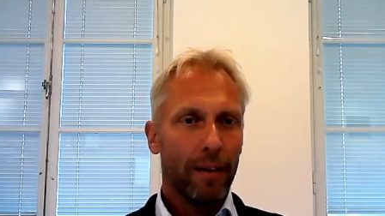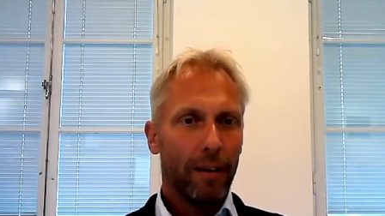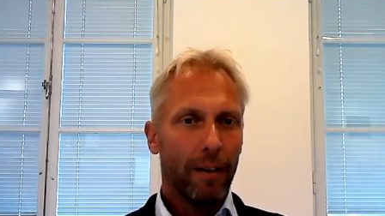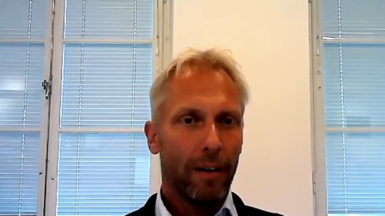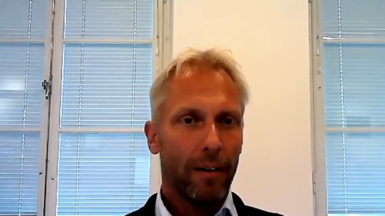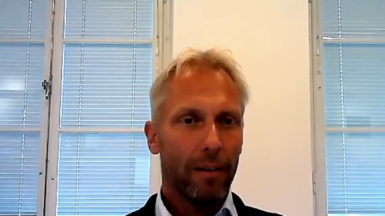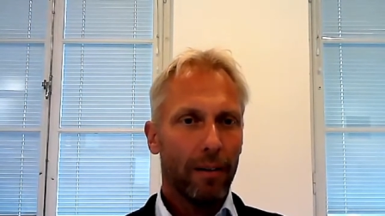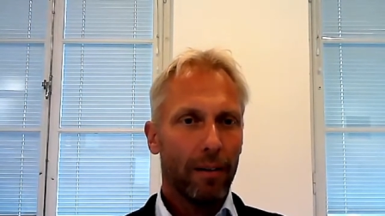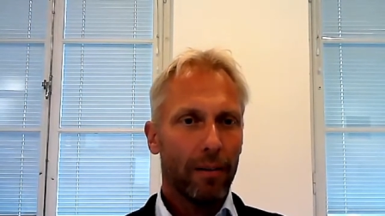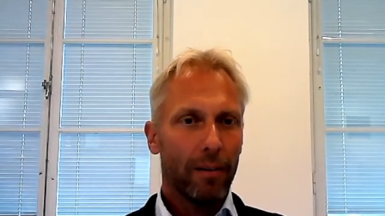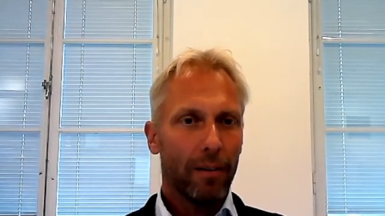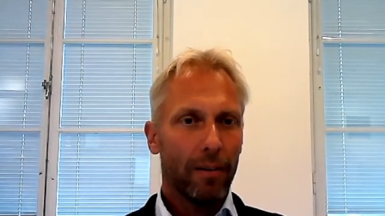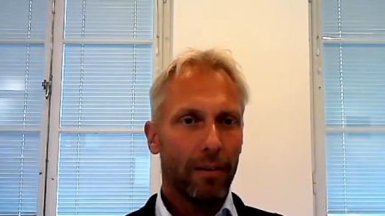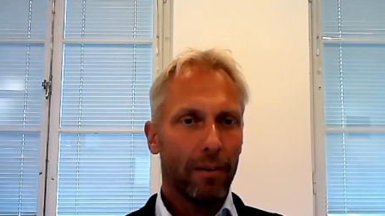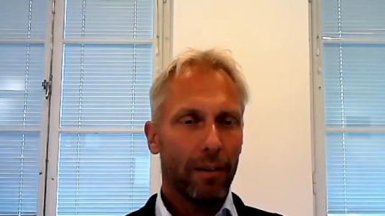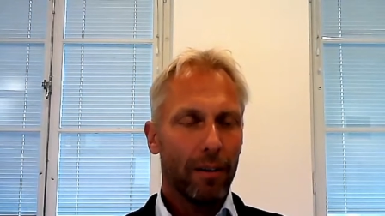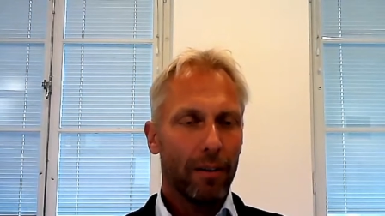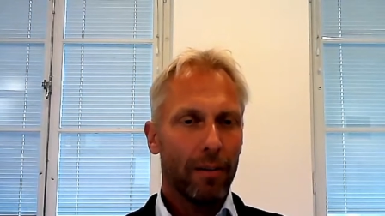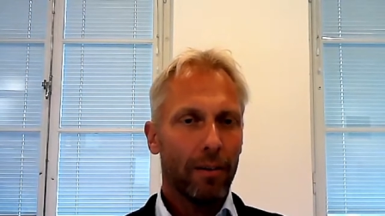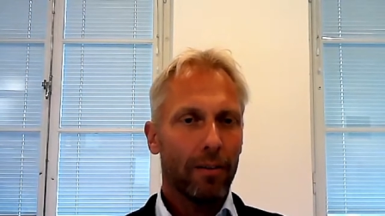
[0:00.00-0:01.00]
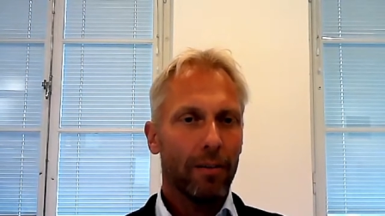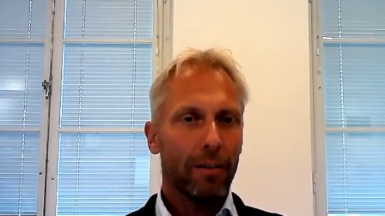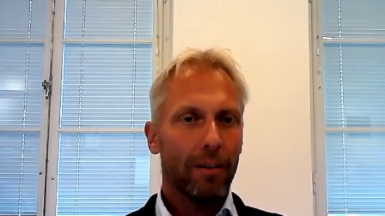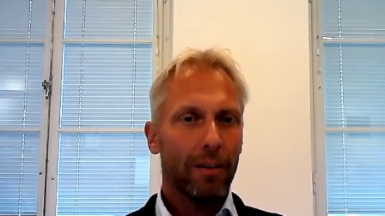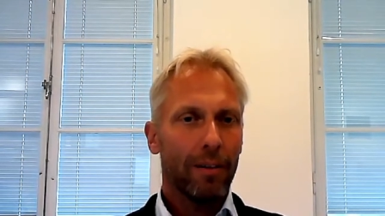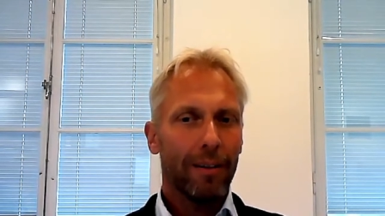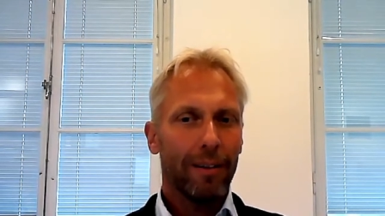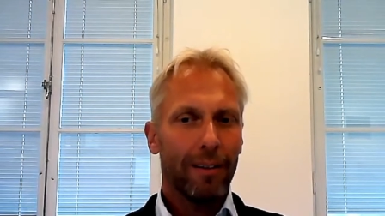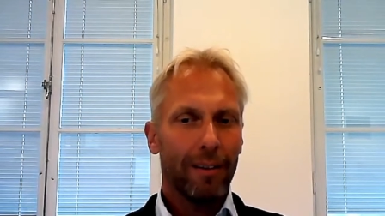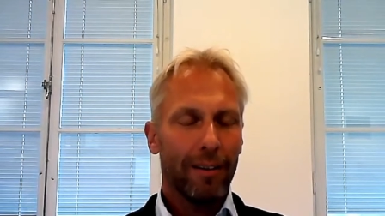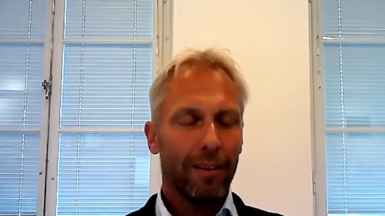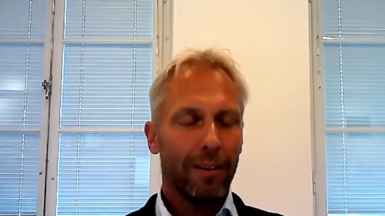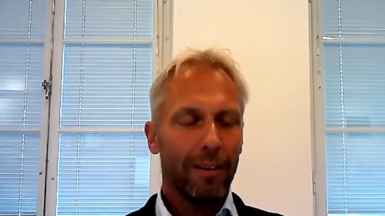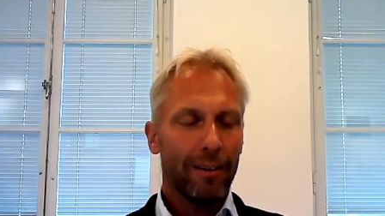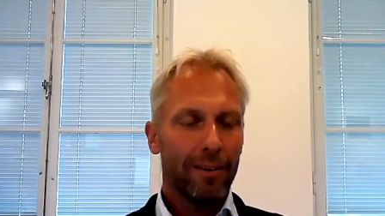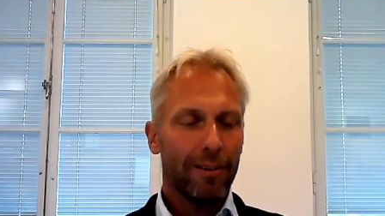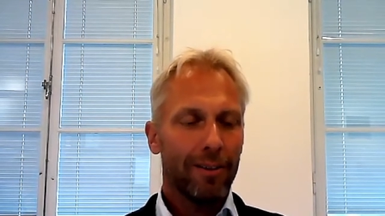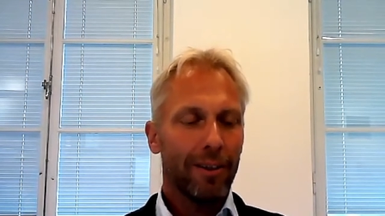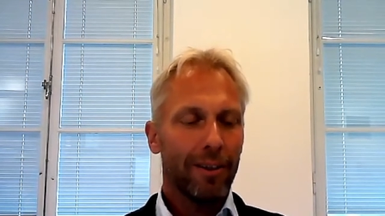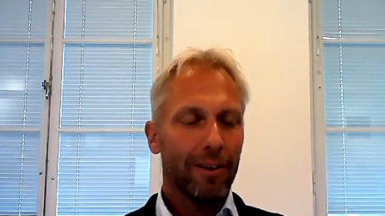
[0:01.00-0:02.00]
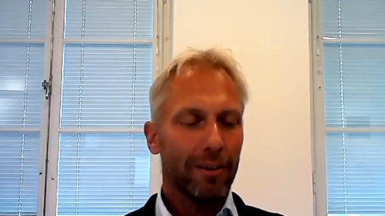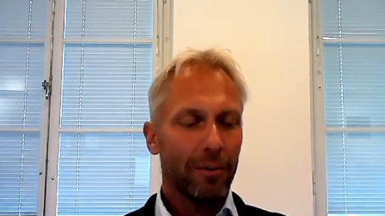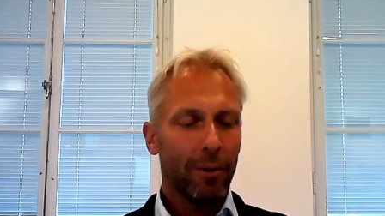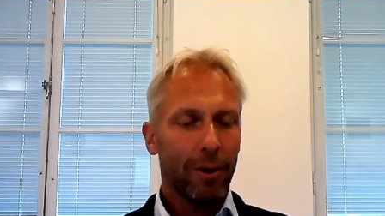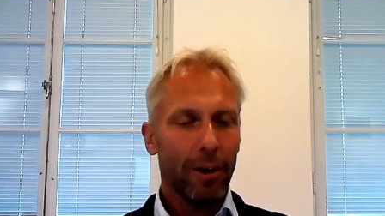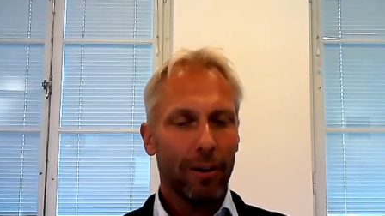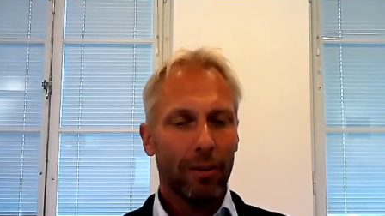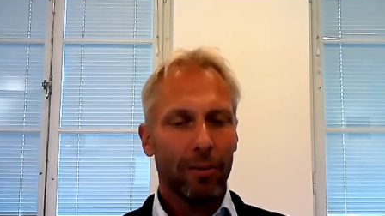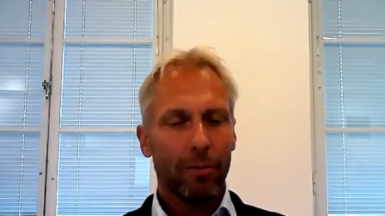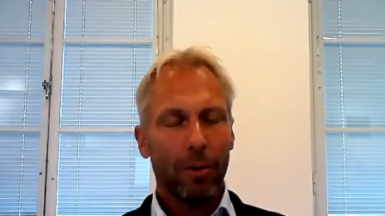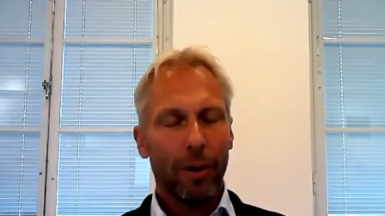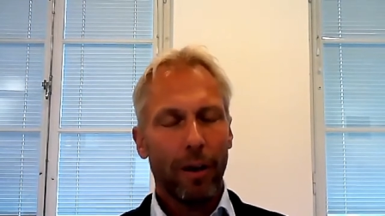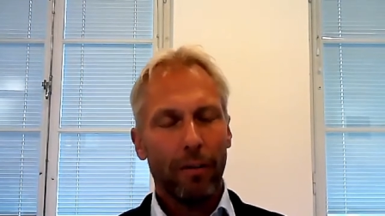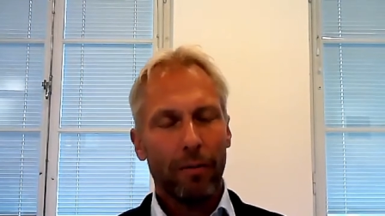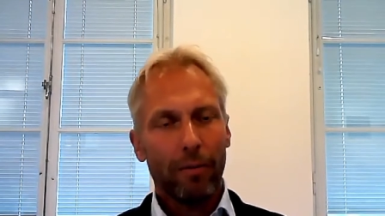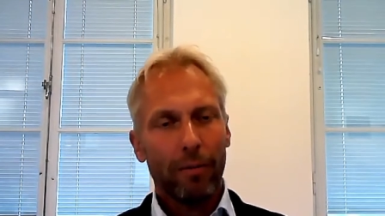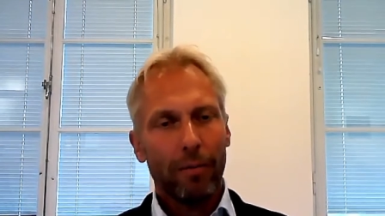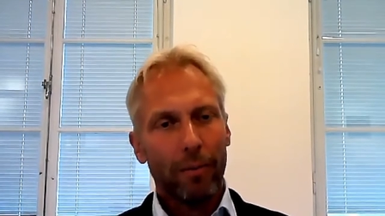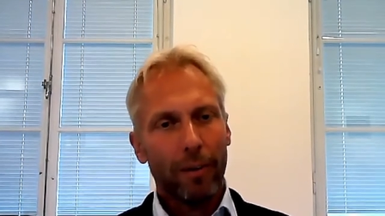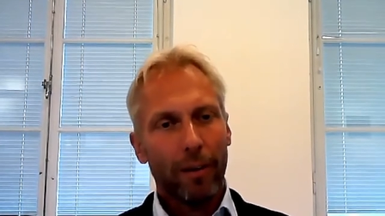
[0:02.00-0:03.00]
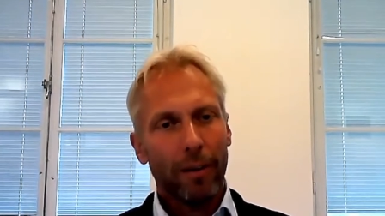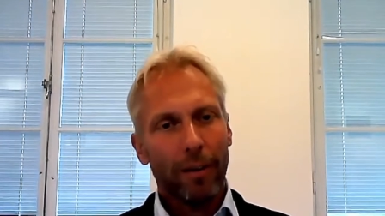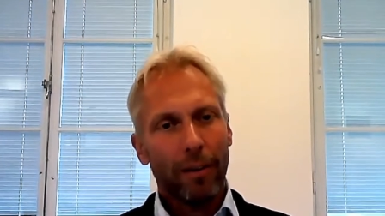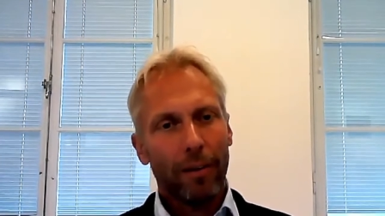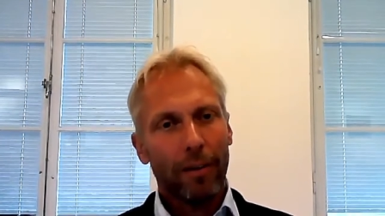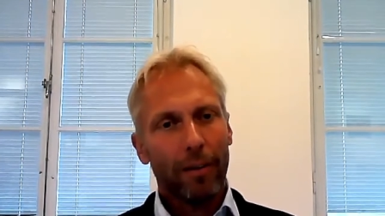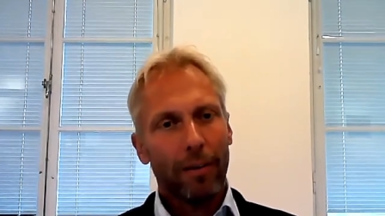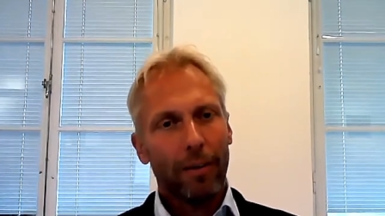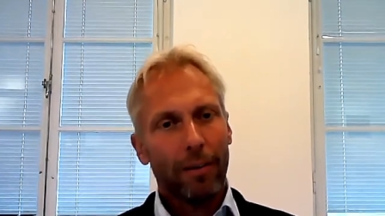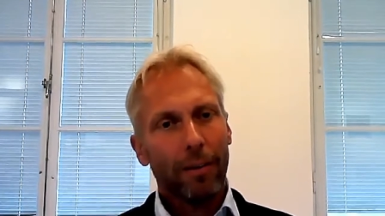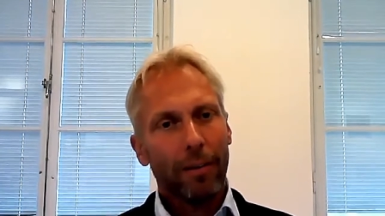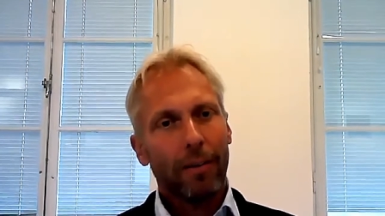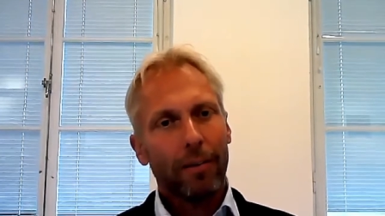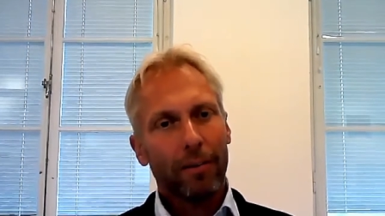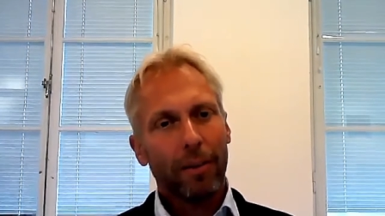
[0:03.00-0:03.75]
I think just it's just, it's just great to have uh,